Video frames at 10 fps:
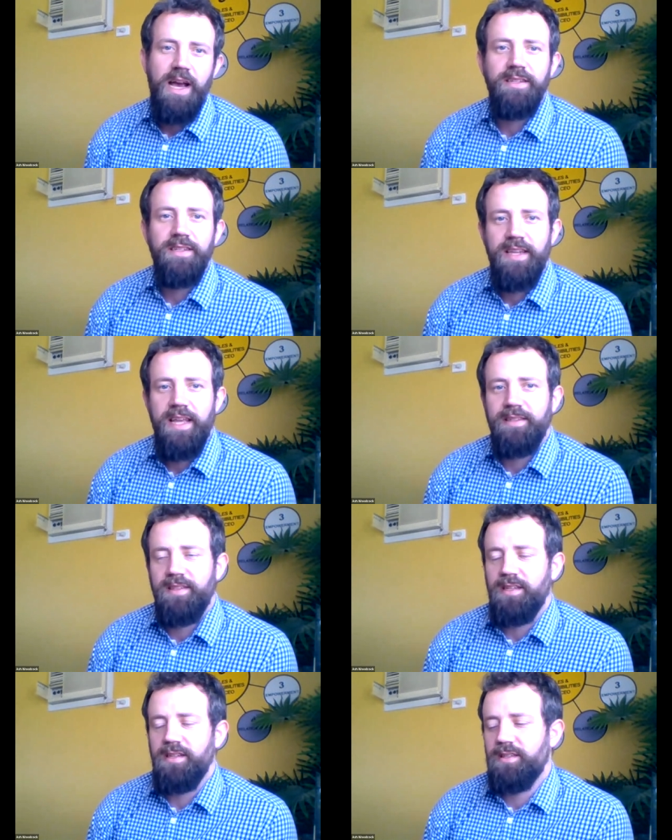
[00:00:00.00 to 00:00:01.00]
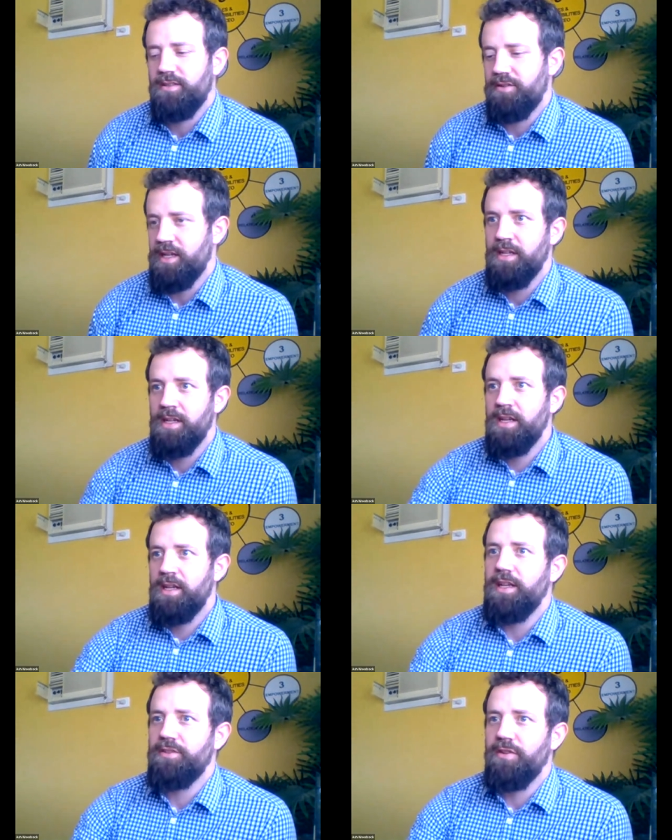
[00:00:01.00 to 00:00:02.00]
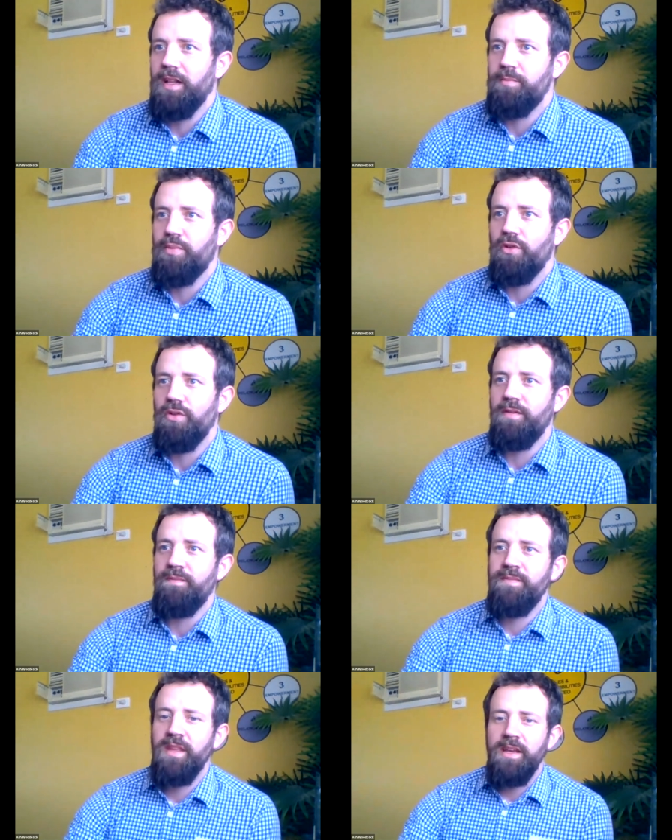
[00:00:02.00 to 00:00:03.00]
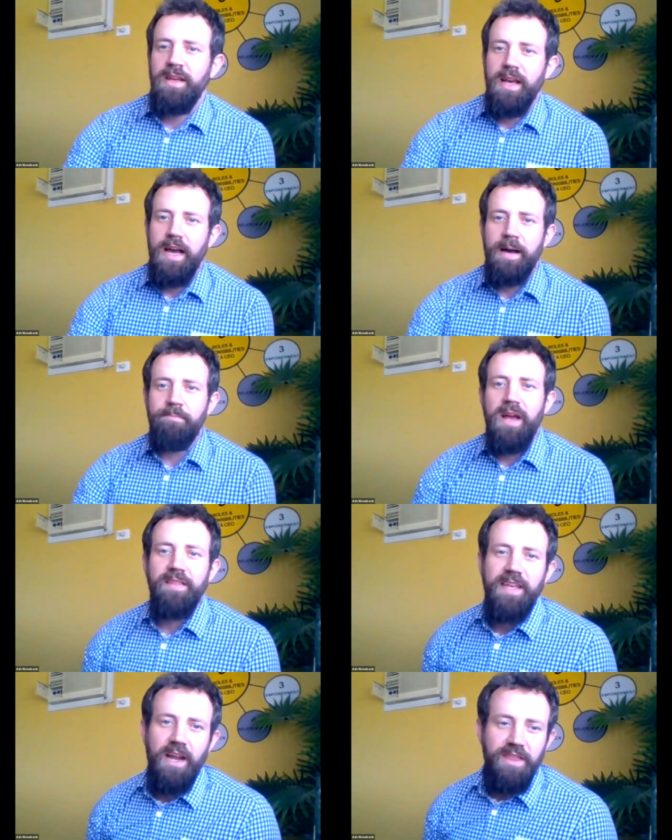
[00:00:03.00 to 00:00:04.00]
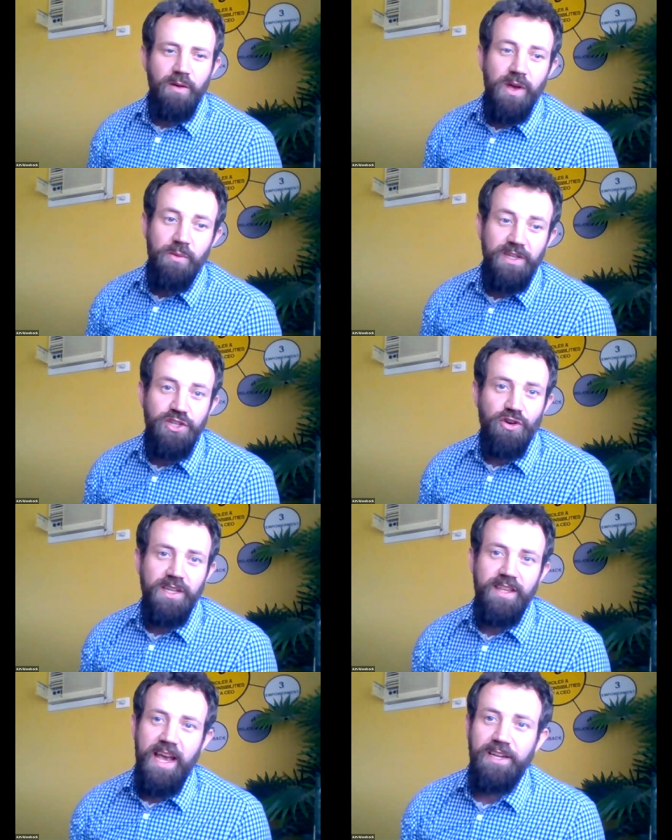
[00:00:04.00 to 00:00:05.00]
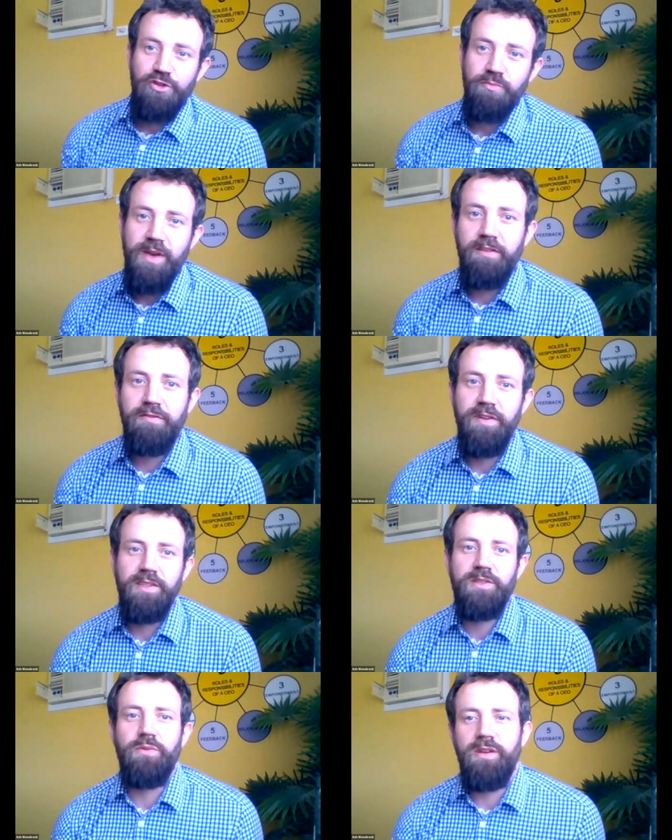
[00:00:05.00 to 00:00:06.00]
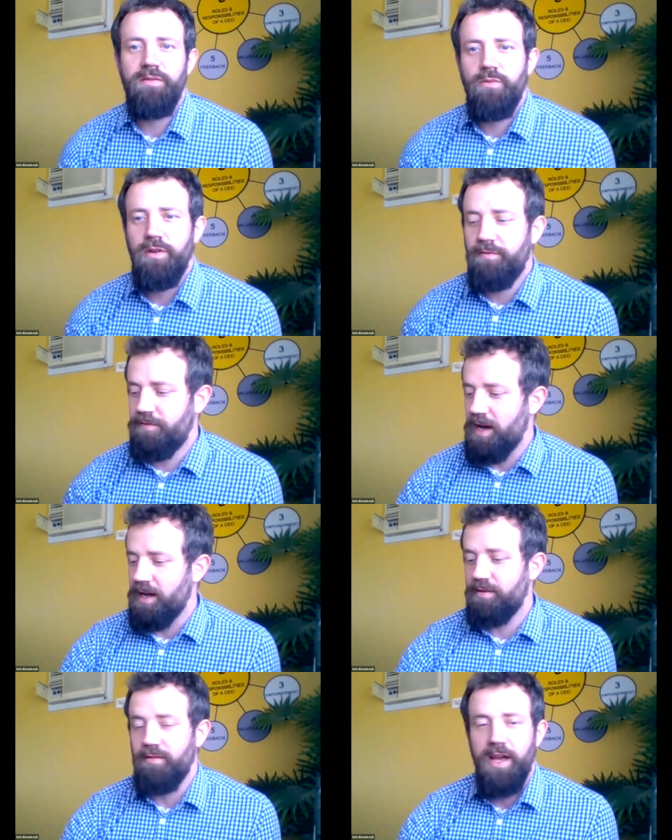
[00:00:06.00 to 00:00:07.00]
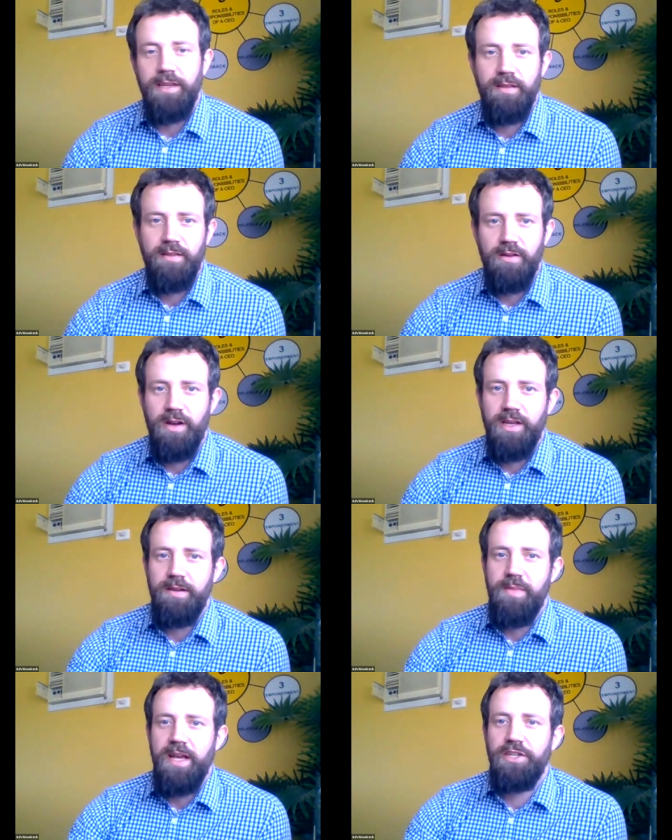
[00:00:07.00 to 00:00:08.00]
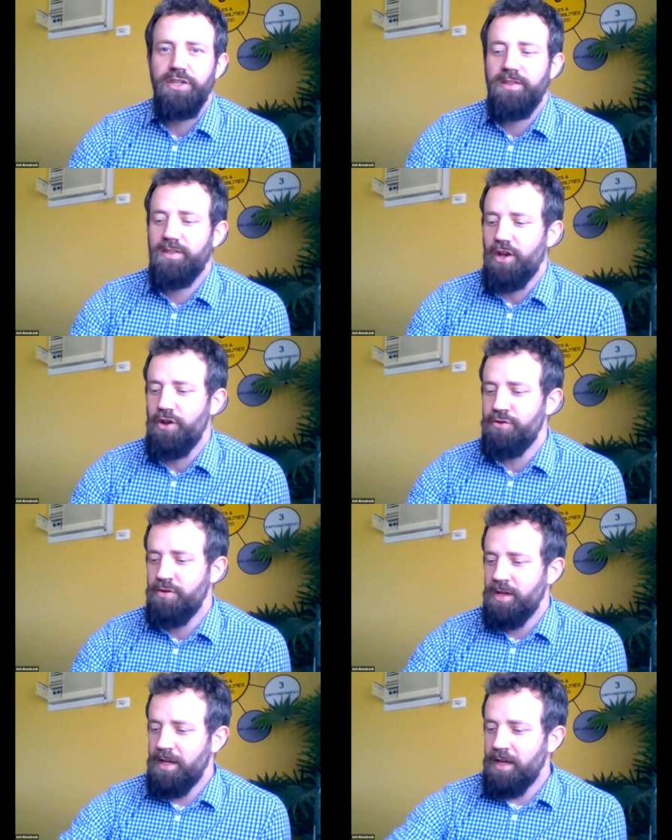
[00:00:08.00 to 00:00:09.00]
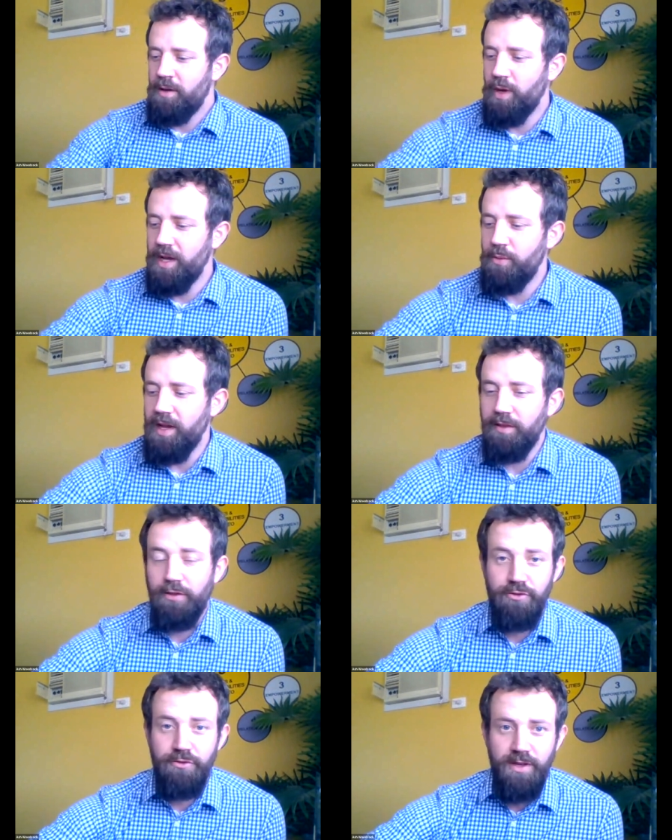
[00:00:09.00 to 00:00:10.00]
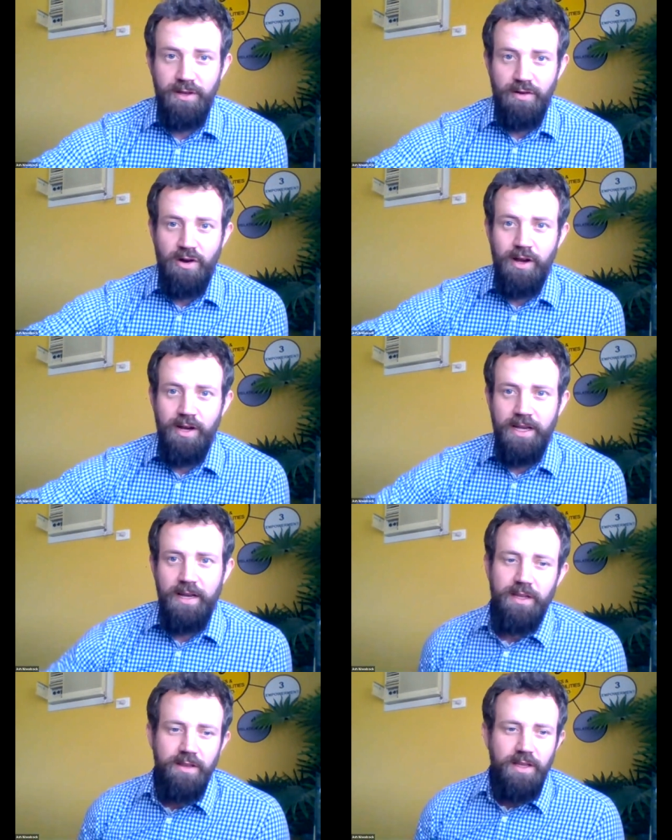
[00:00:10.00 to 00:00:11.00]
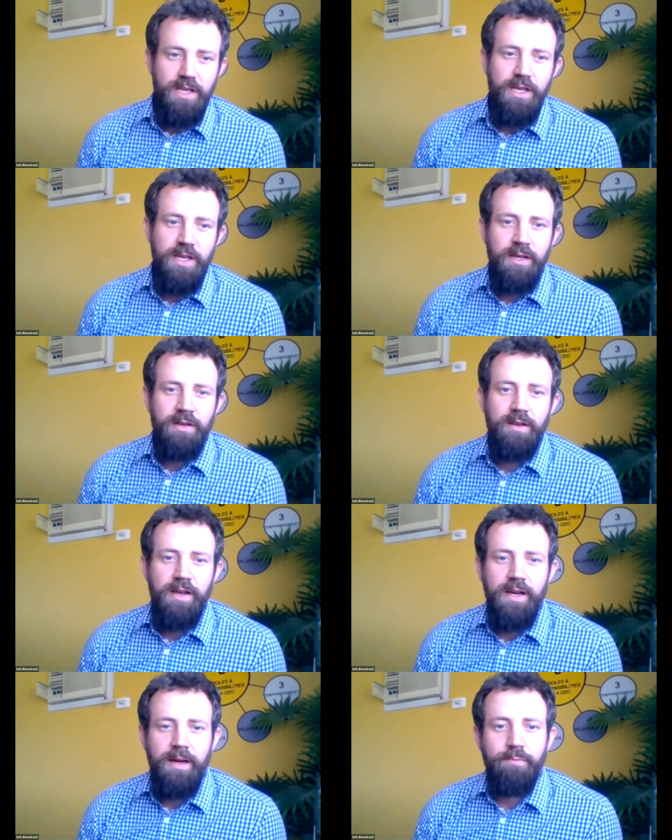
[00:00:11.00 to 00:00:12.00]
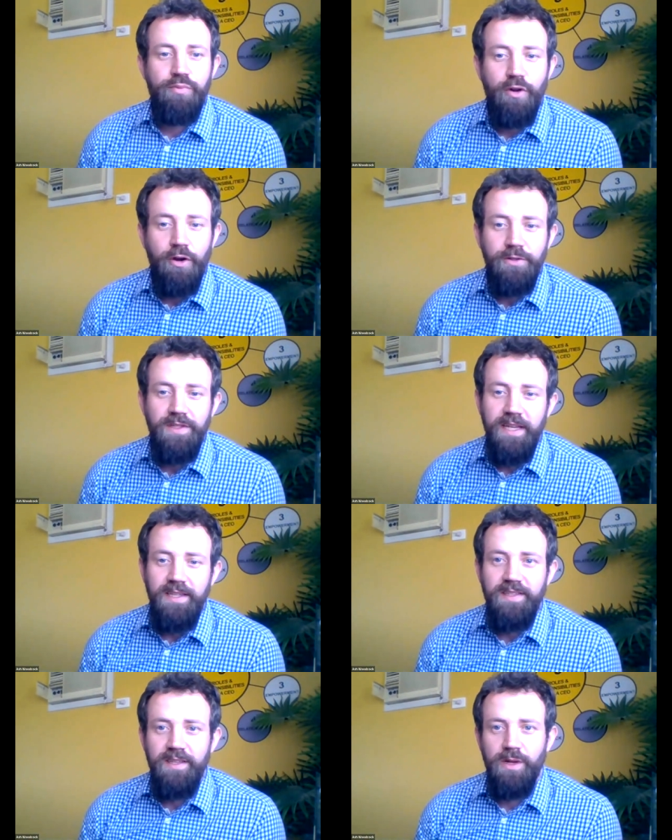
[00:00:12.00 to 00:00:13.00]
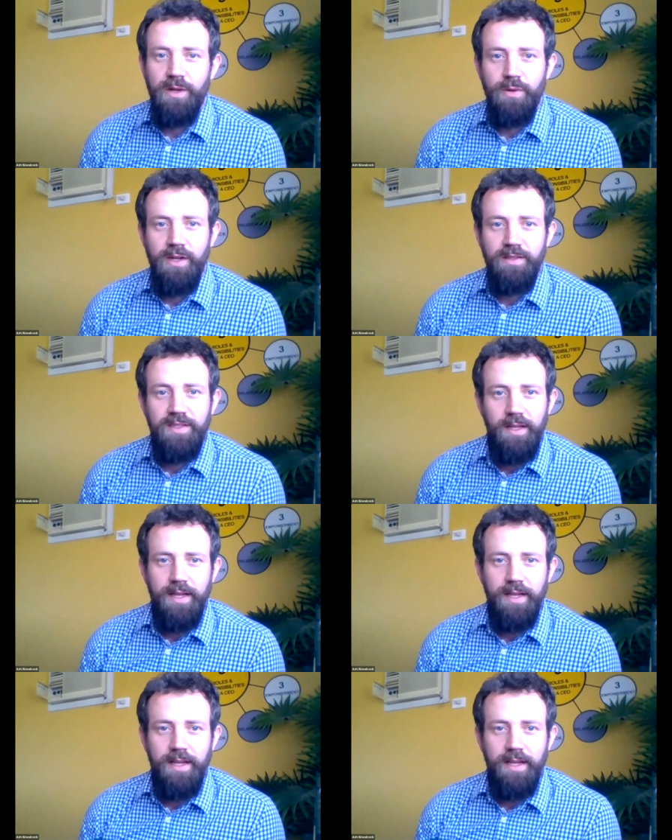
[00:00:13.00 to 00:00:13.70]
understands the industry is really important. And then I think when we joined, the actual benefits were far greater than I had imagined. So we went through the Hire Company of the Year process, and we were